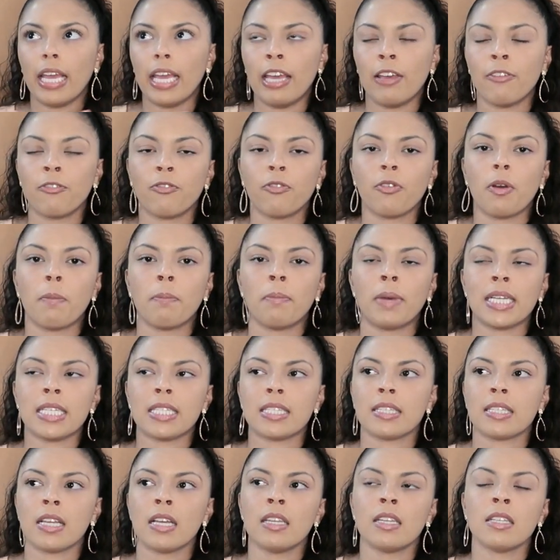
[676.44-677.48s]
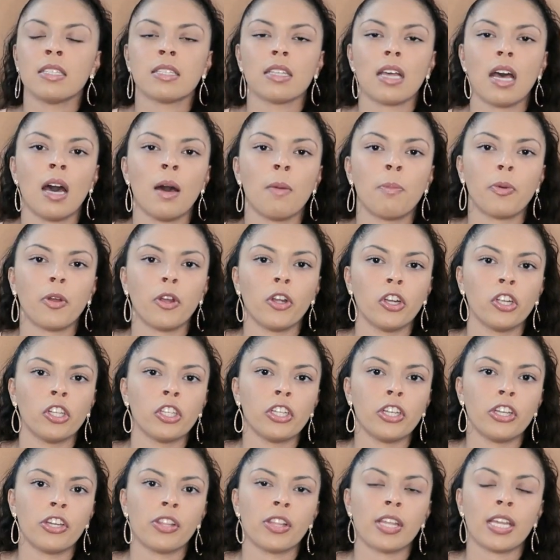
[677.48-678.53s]
if my son is up
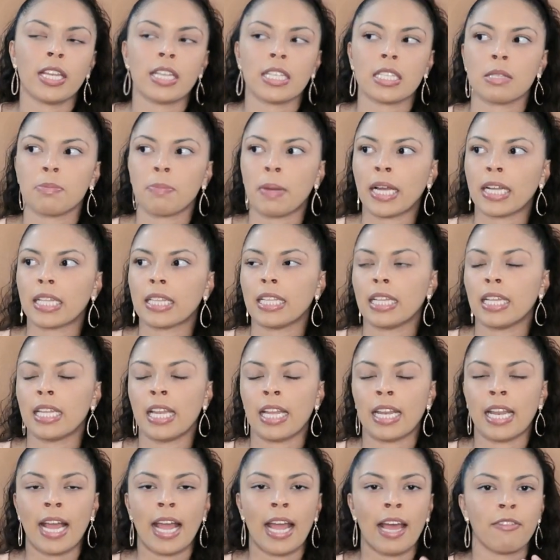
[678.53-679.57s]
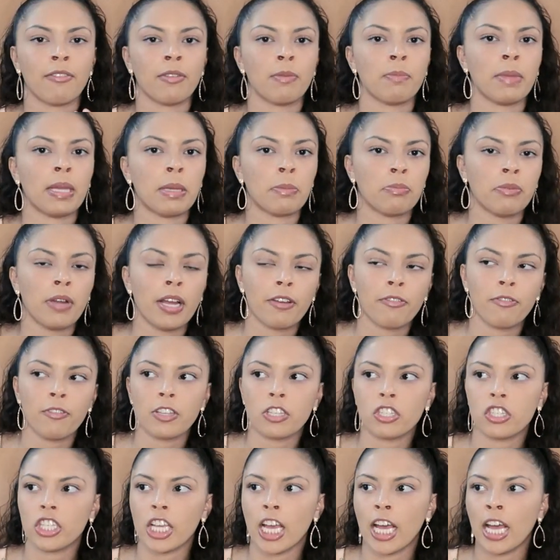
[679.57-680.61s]
earlier than expected and I haven't made
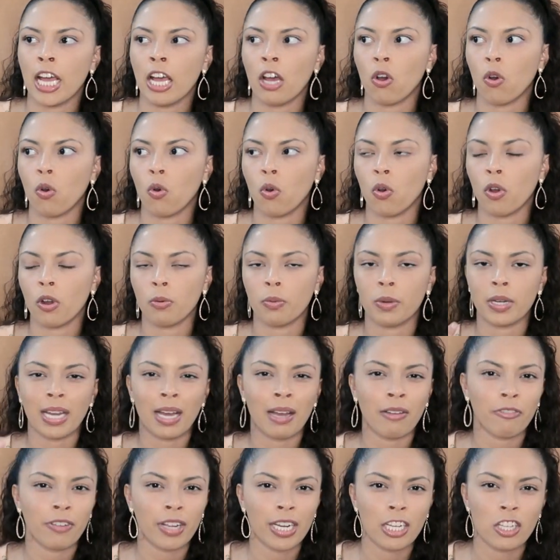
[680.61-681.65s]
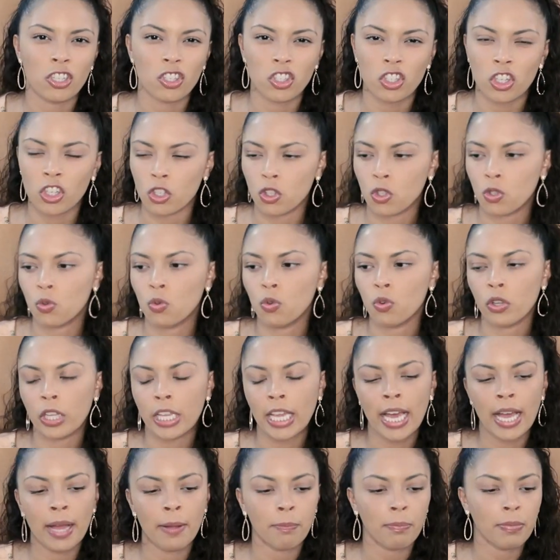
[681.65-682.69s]
breakfast yet, or we're not ready to start school
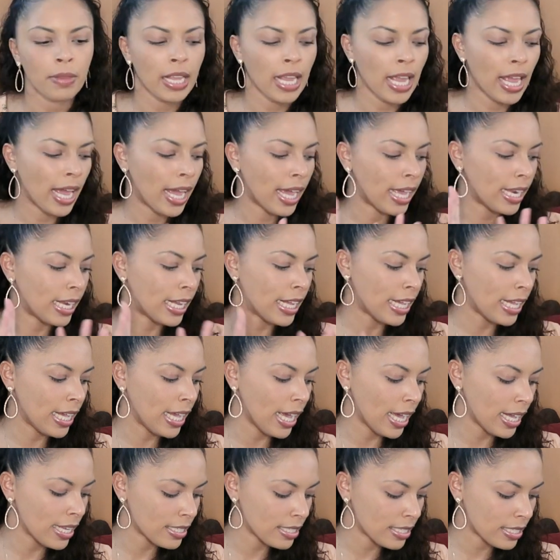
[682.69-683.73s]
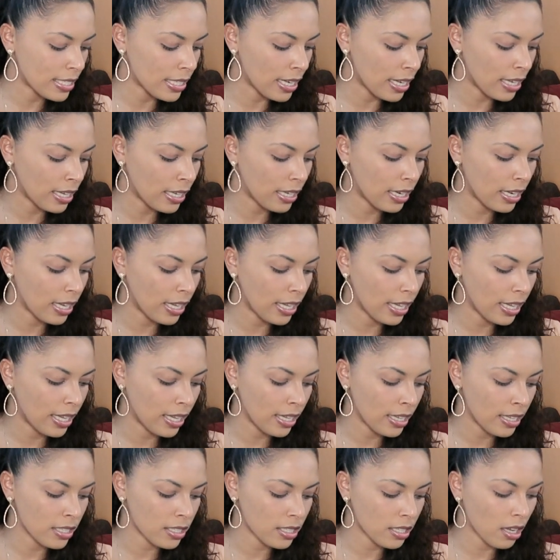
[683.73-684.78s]
yet, and he has done
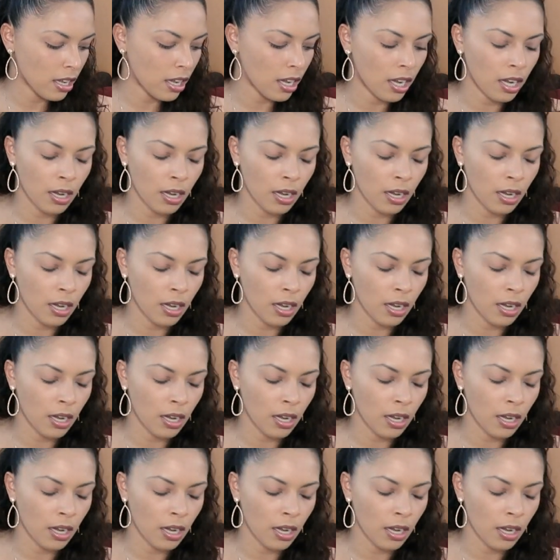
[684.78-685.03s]
his